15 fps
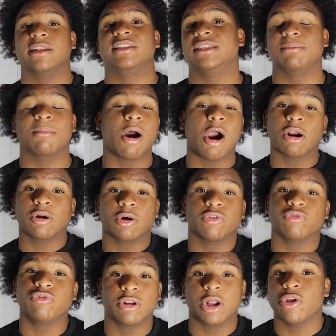tomorrow,
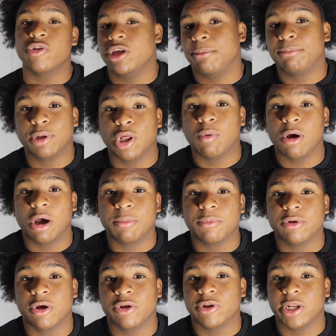you know, you can blow up,
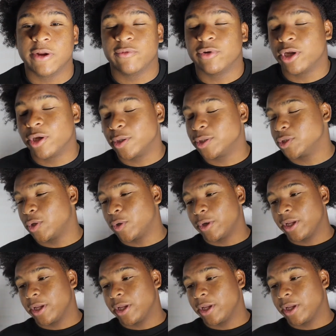you know, you never know. So